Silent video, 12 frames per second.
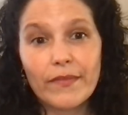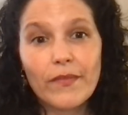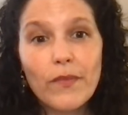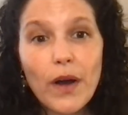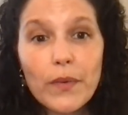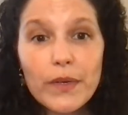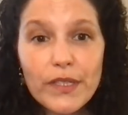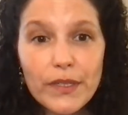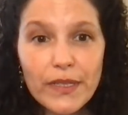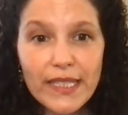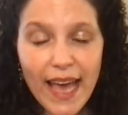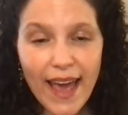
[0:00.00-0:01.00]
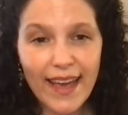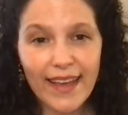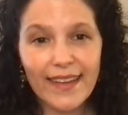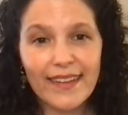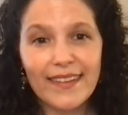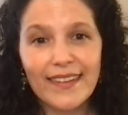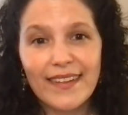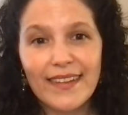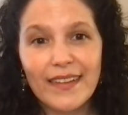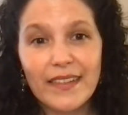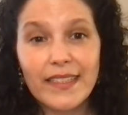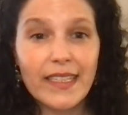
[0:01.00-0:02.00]
What would you say
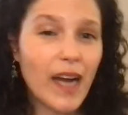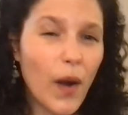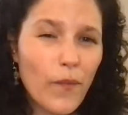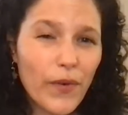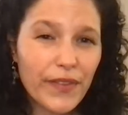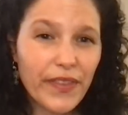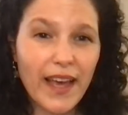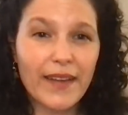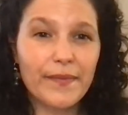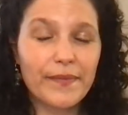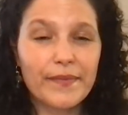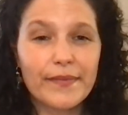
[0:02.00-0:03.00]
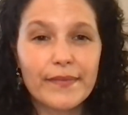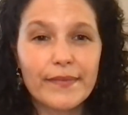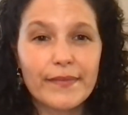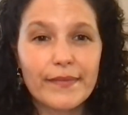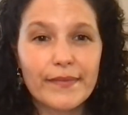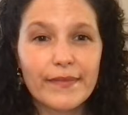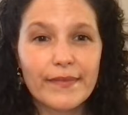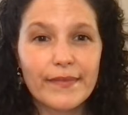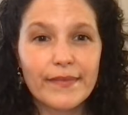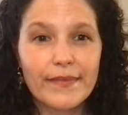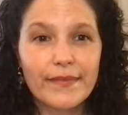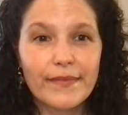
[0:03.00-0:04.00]
to comfort them,
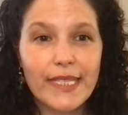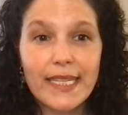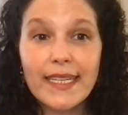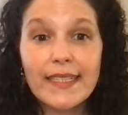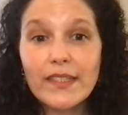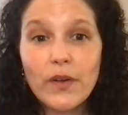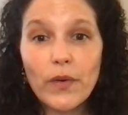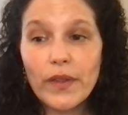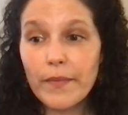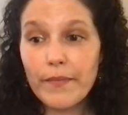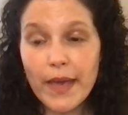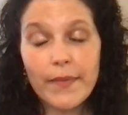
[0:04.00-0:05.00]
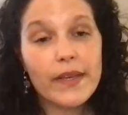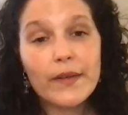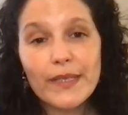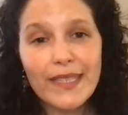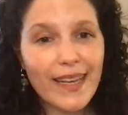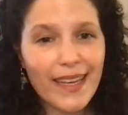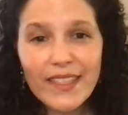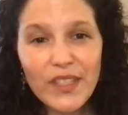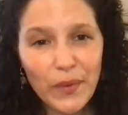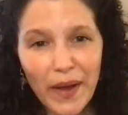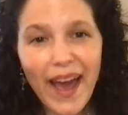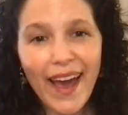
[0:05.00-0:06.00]
to console them? Maybe you would say, It's
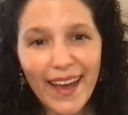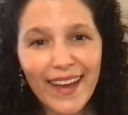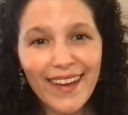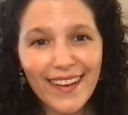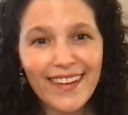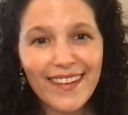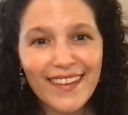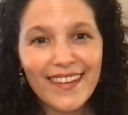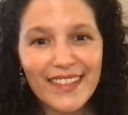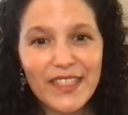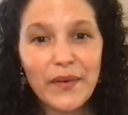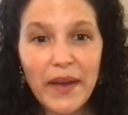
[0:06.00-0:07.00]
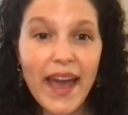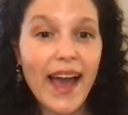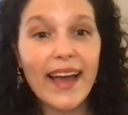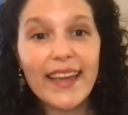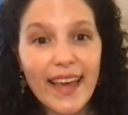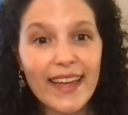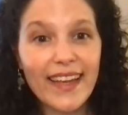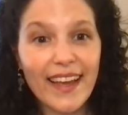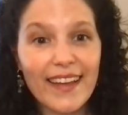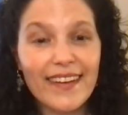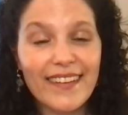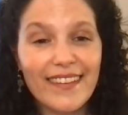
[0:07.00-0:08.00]
okay. It's okay. I get
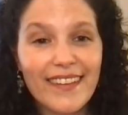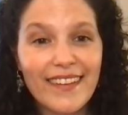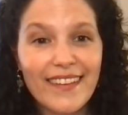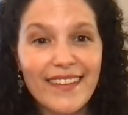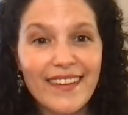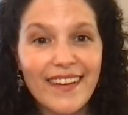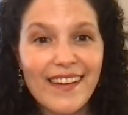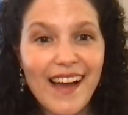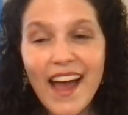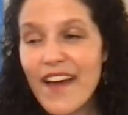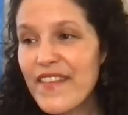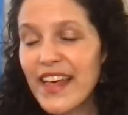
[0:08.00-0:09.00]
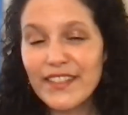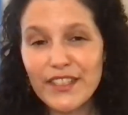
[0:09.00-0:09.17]
it. I have that